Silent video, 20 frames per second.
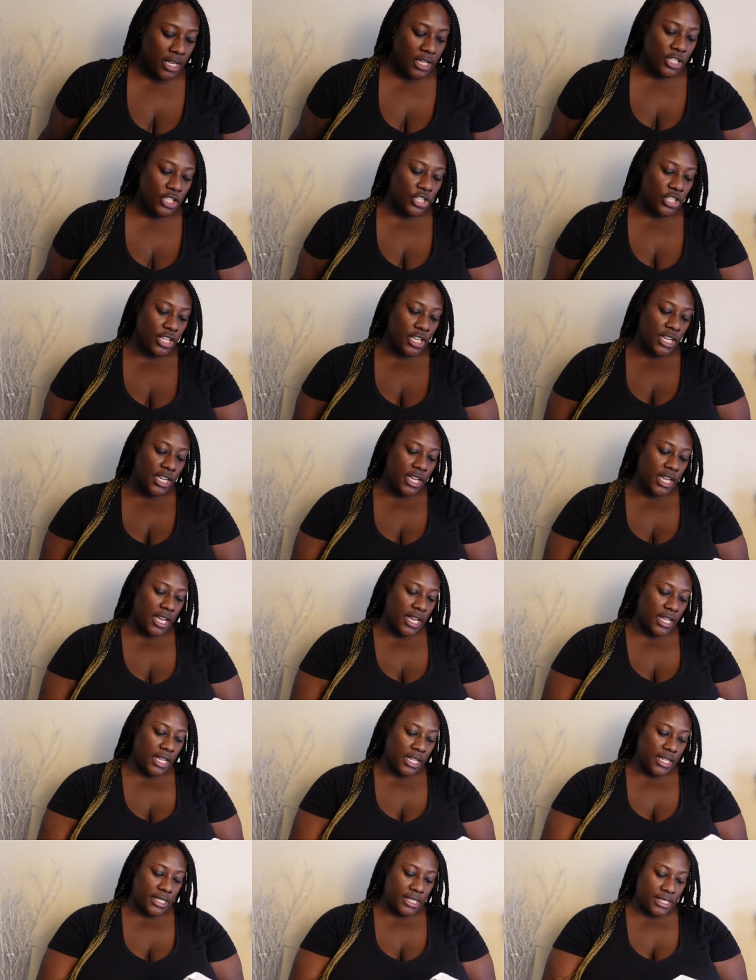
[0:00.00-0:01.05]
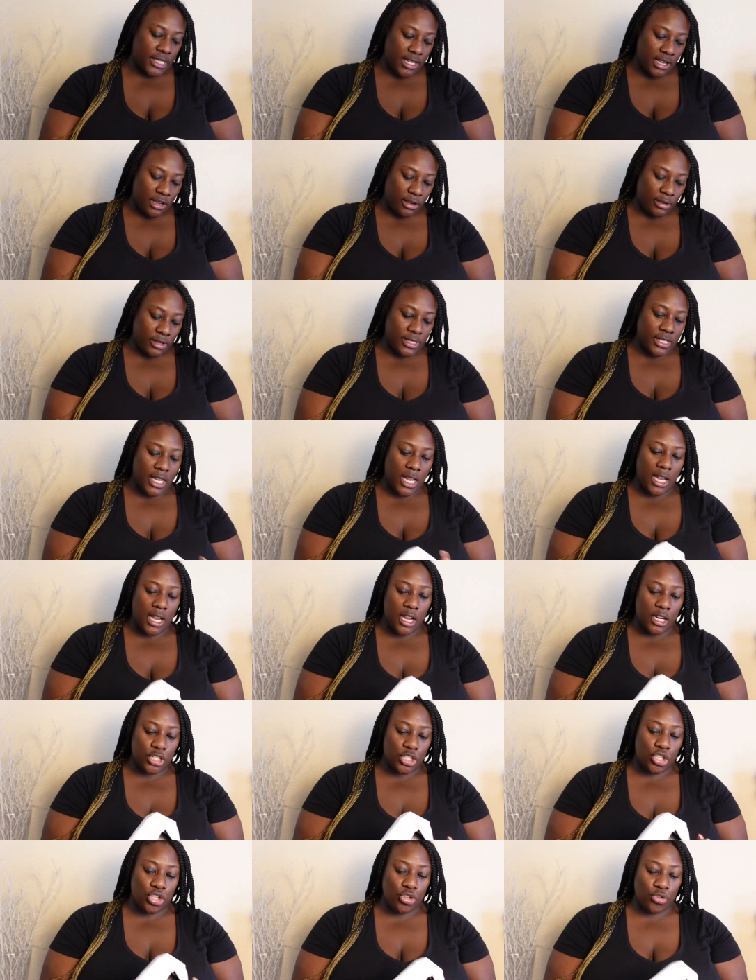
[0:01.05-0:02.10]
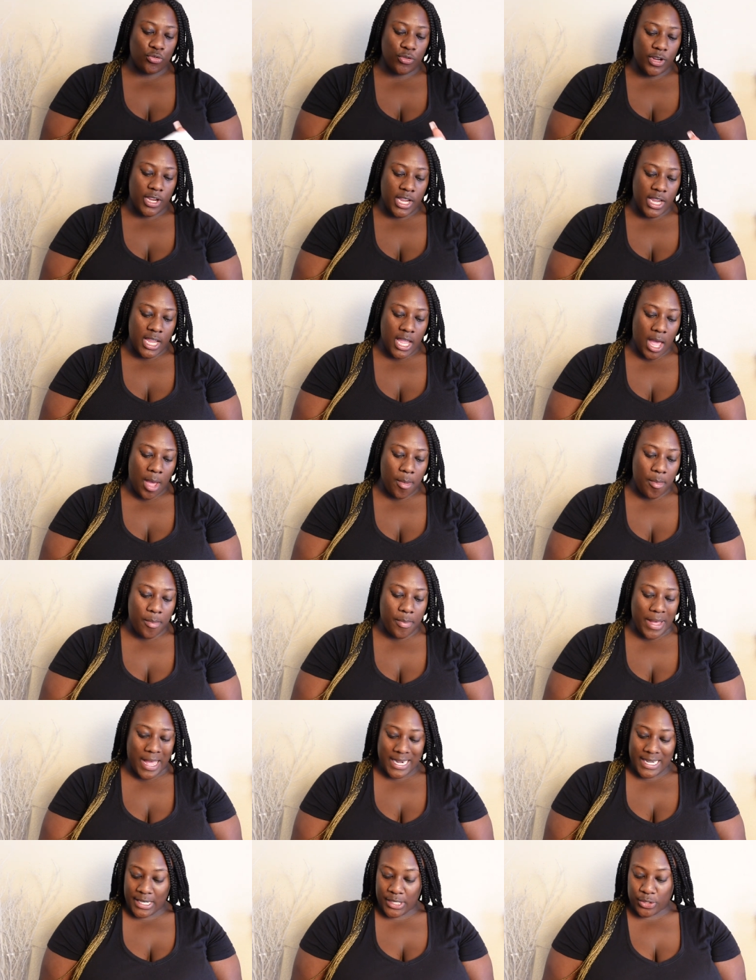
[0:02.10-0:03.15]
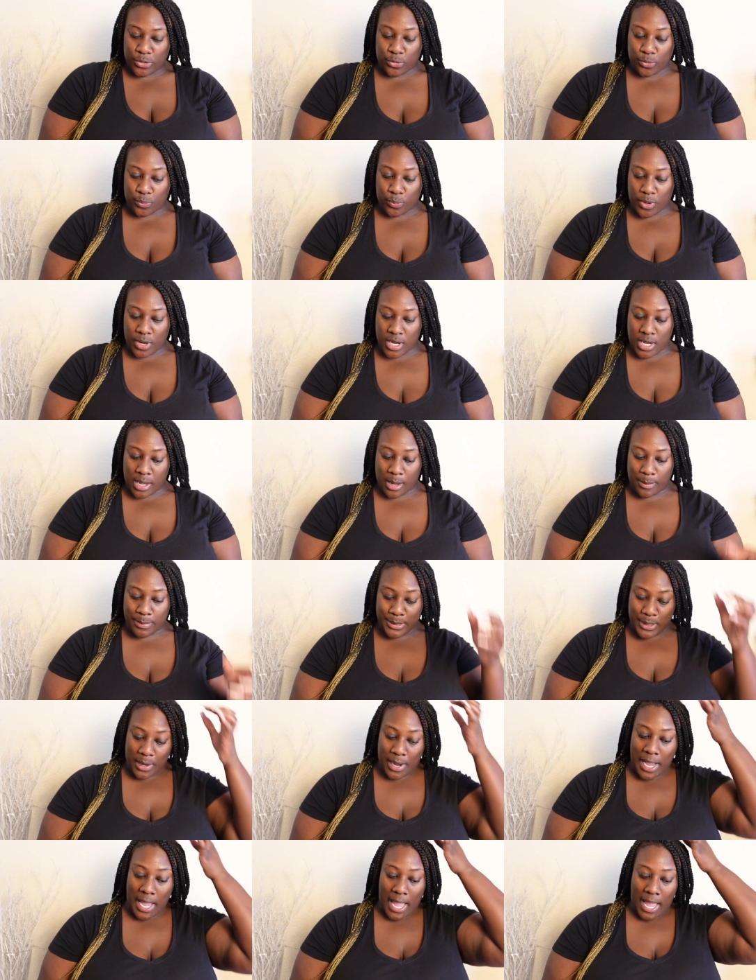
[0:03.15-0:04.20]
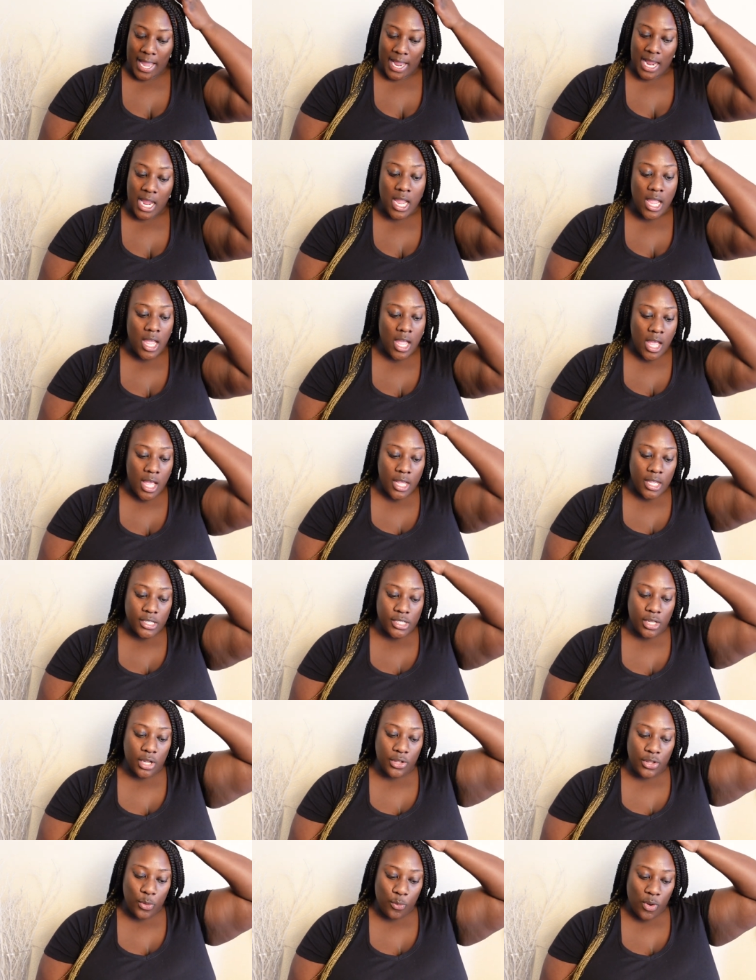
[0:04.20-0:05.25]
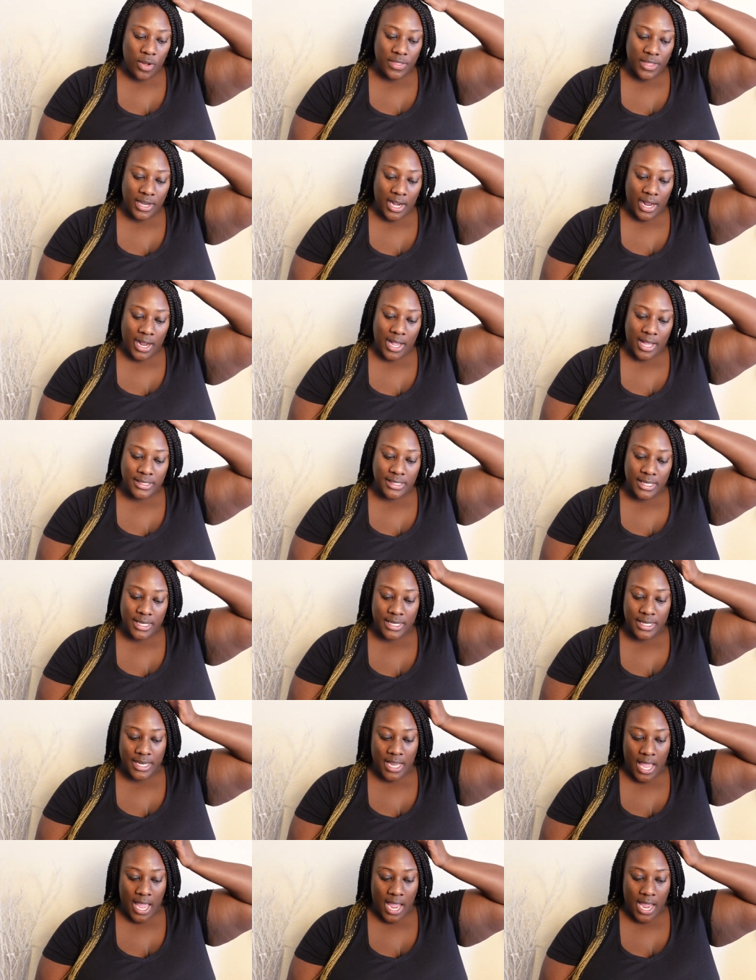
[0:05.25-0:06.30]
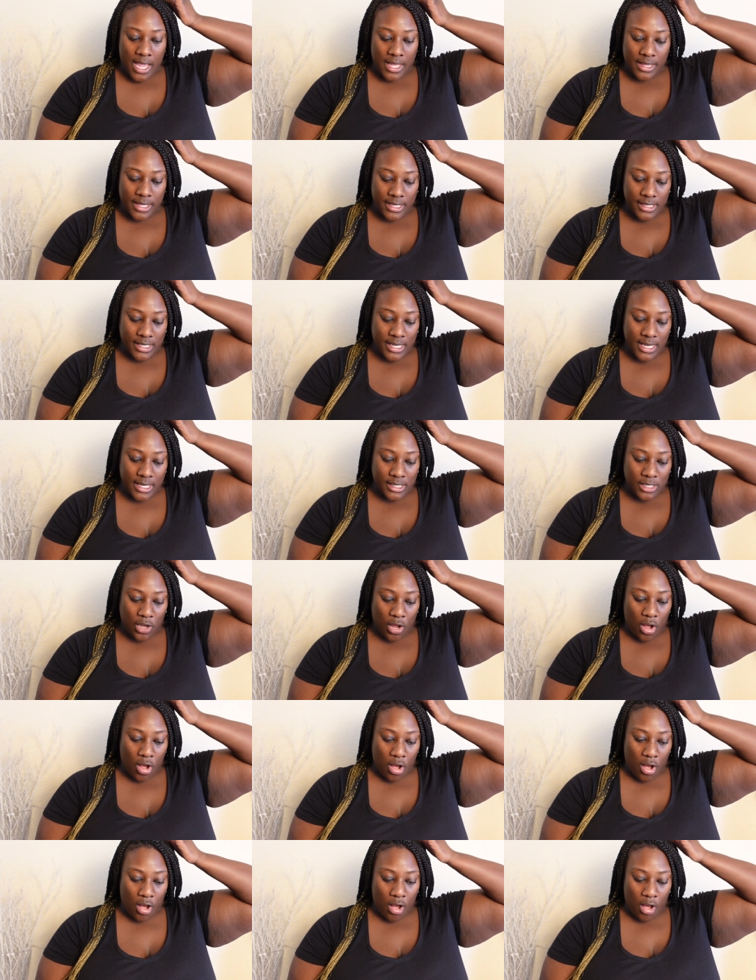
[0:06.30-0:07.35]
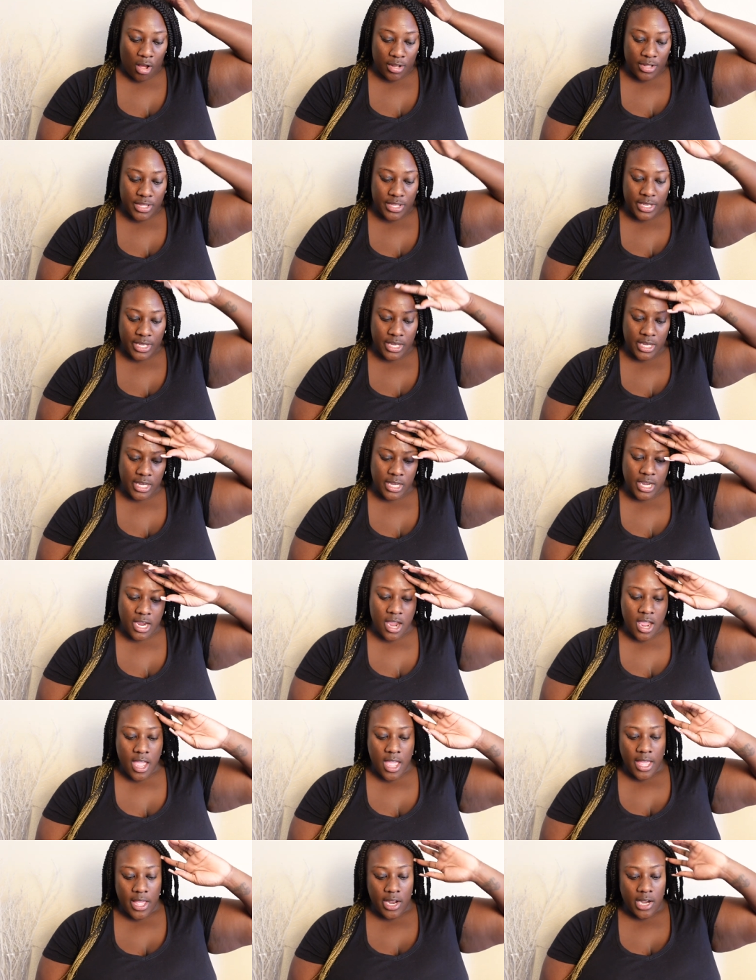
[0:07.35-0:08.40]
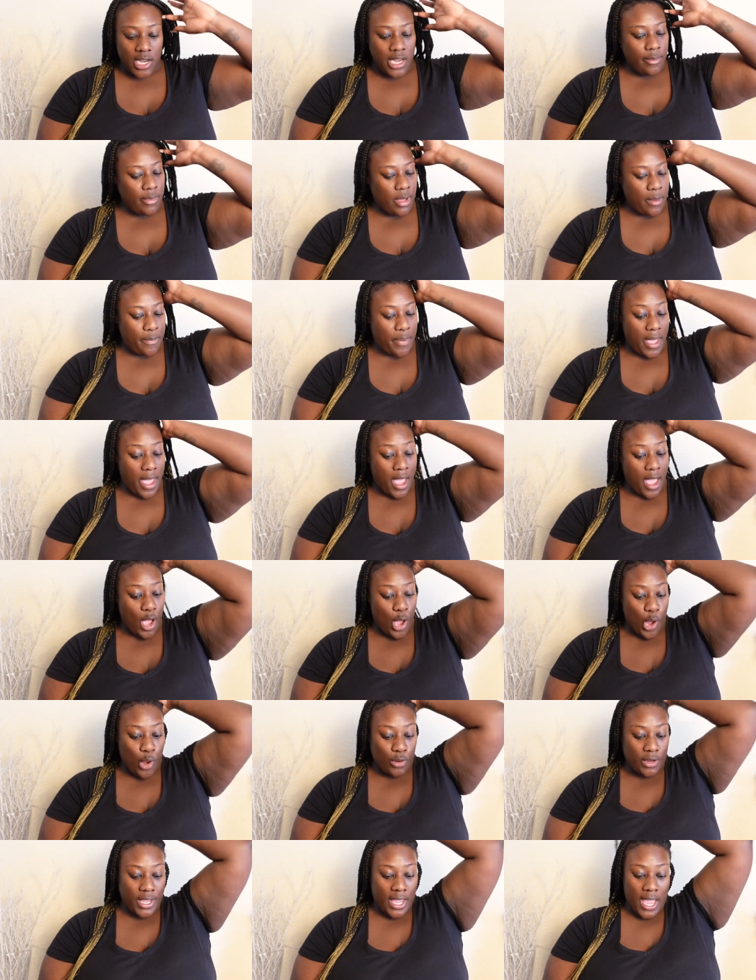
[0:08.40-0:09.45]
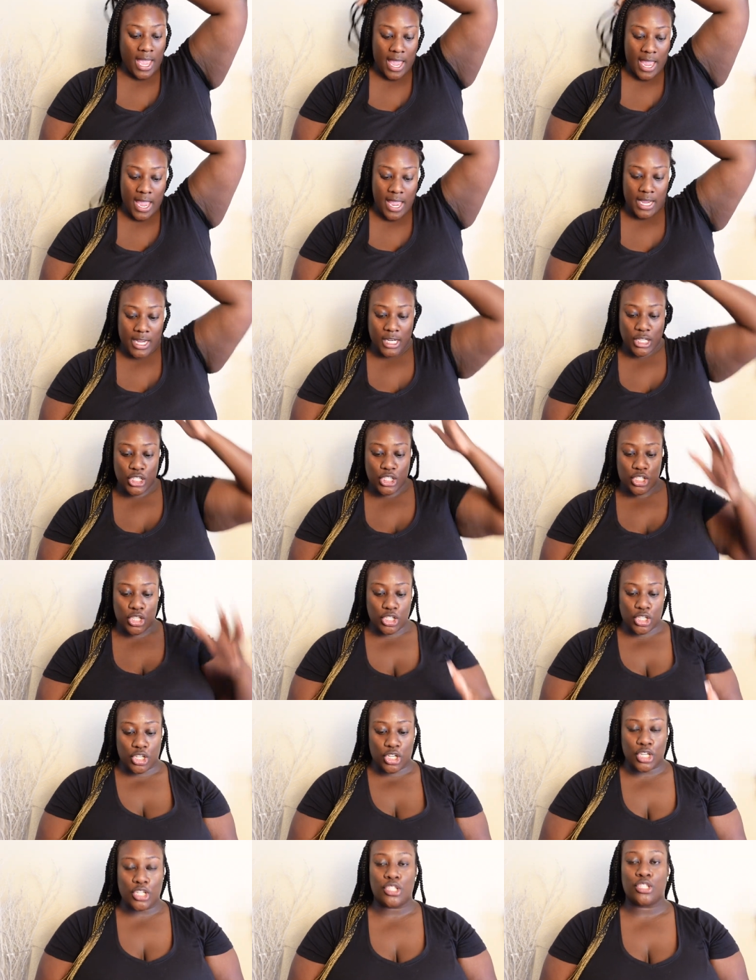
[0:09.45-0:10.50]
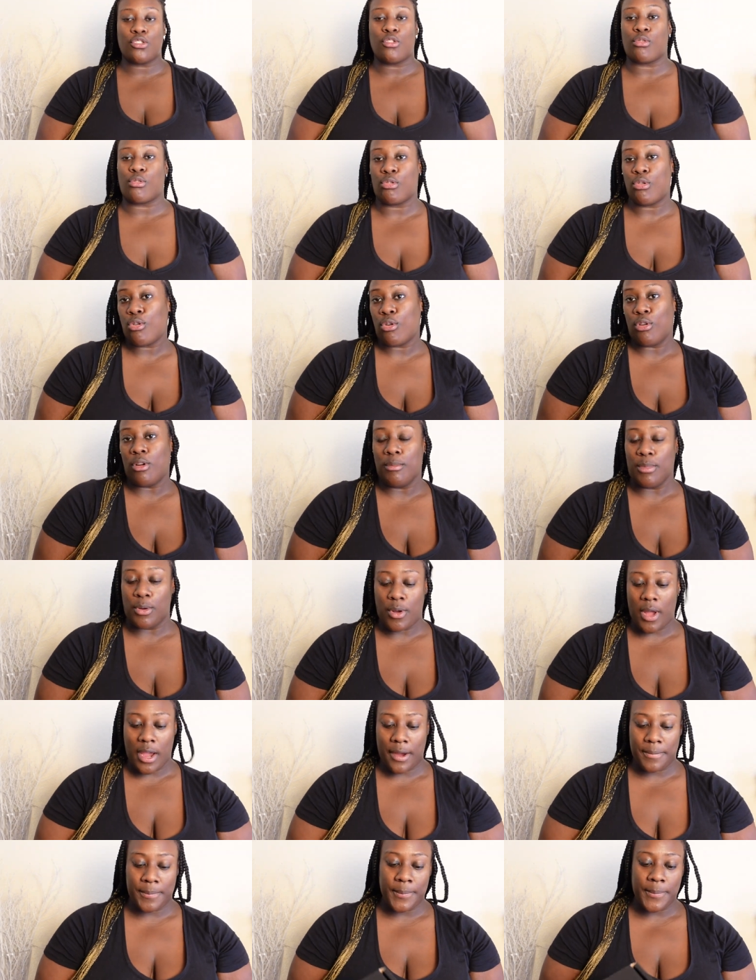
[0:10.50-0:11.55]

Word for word: She sells luxury body scrubs. Okay. So the one that I got today, this is called the Lemon Pound Cake Sugar Scrub. Okay.